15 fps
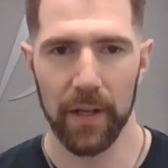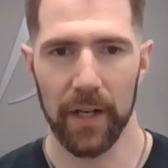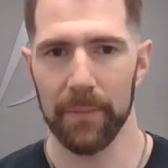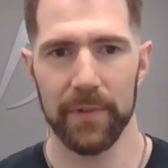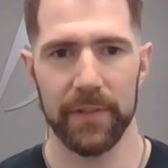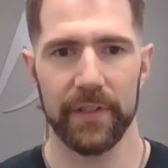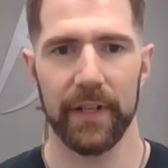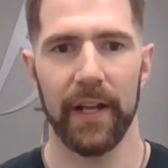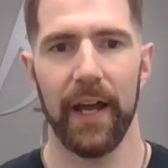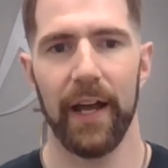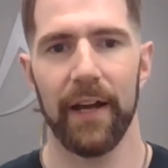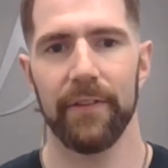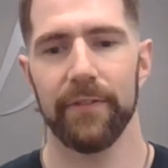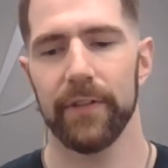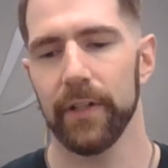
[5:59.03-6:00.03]
I'm just going to
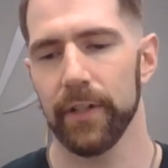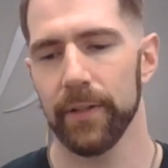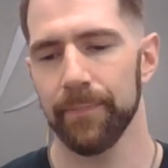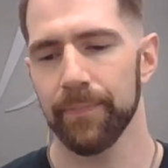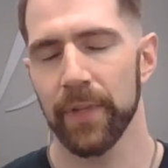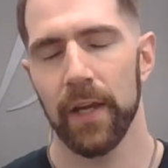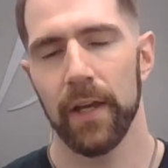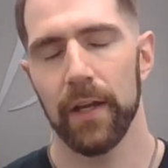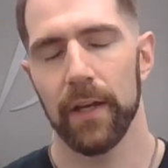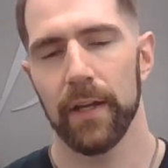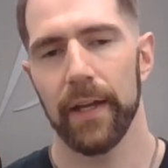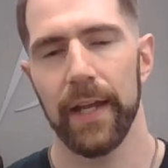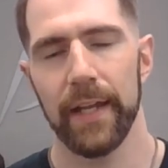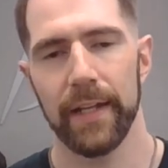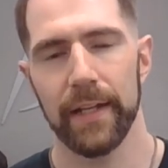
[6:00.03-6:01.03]
have a
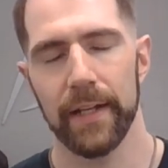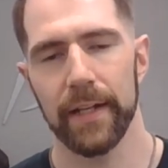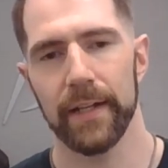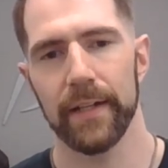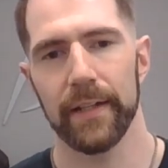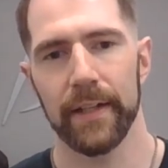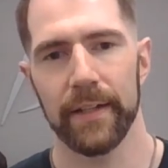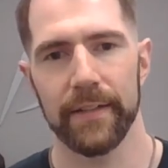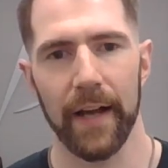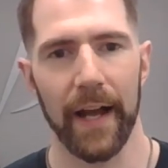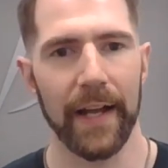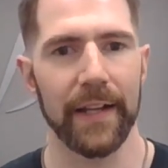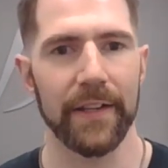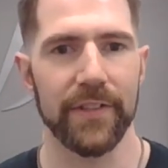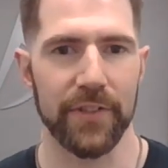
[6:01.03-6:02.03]

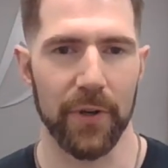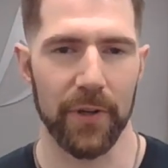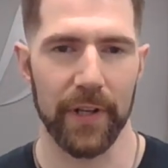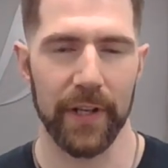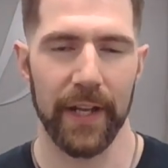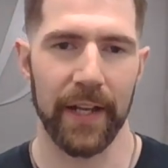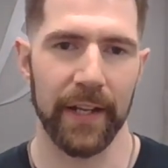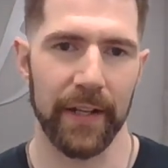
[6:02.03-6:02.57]
diet soda